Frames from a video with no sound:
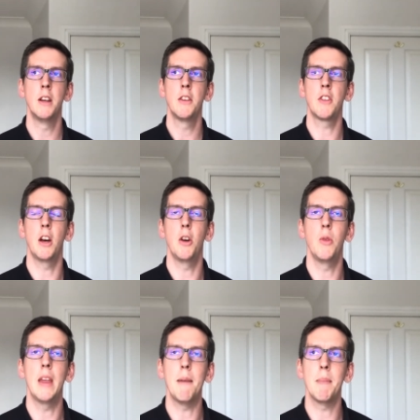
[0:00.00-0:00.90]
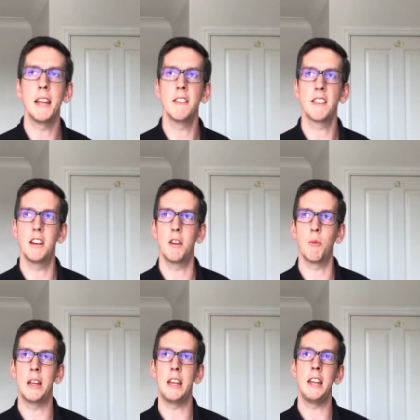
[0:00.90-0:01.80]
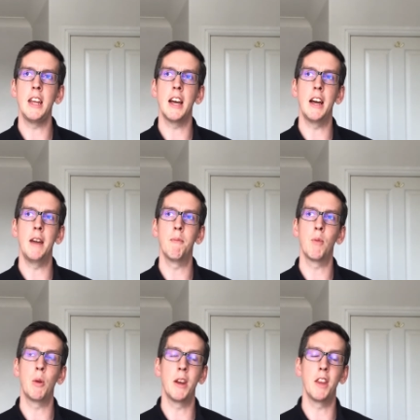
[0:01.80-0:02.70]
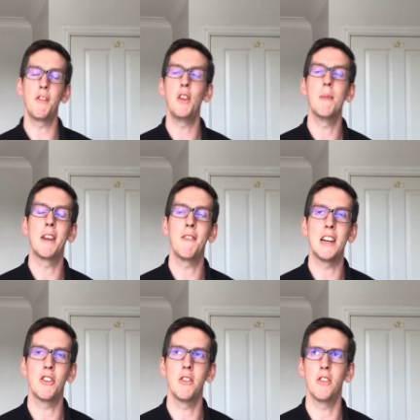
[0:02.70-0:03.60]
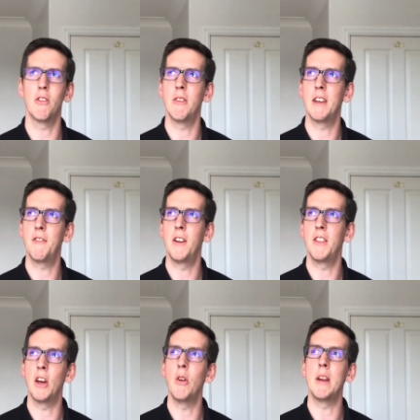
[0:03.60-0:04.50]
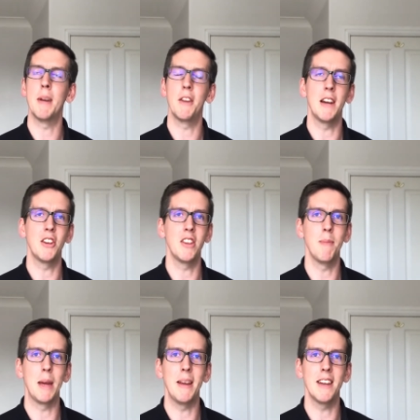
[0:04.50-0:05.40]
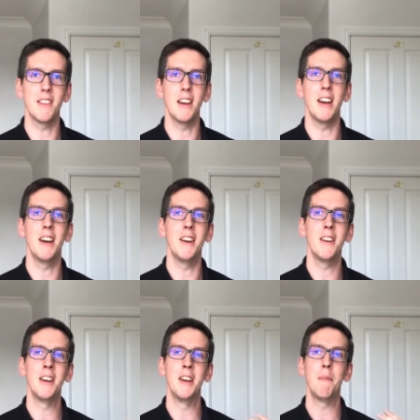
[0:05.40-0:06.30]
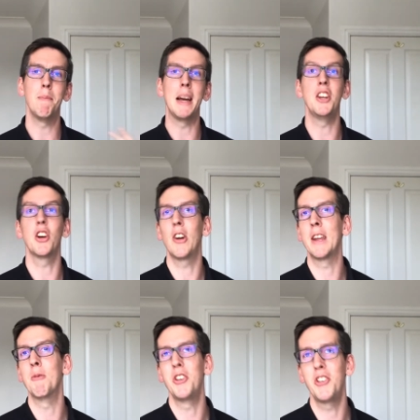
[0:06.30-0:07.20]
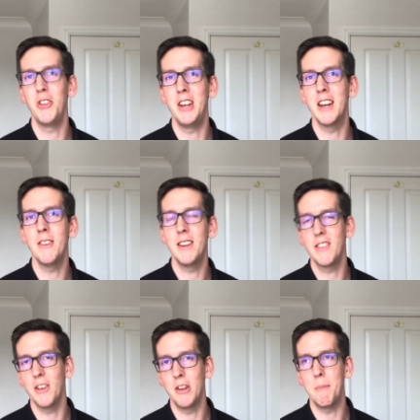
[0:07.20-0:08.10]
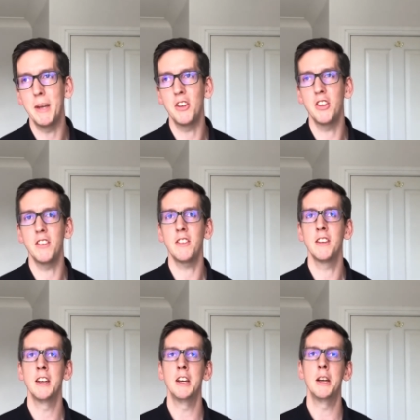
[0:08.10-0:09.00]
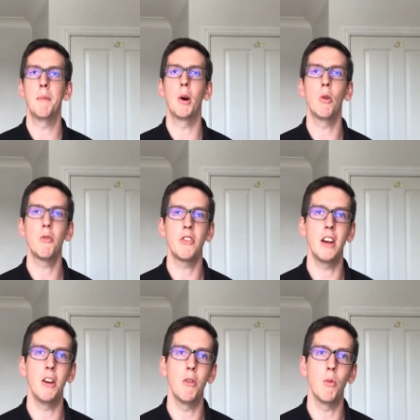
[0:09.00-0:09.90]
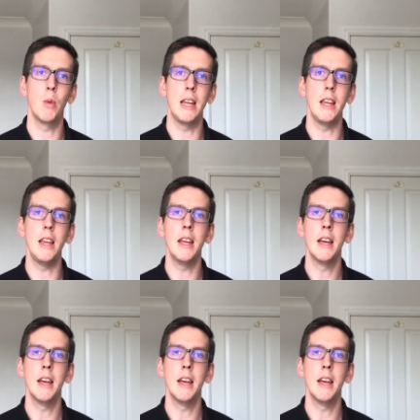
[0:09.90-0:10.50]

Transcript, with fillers: So that means that we, um, we're one of the few manufacturers, or in fact the only manufacturer that maybe has a, a major Hollywood studio in Sony Pictures, but also we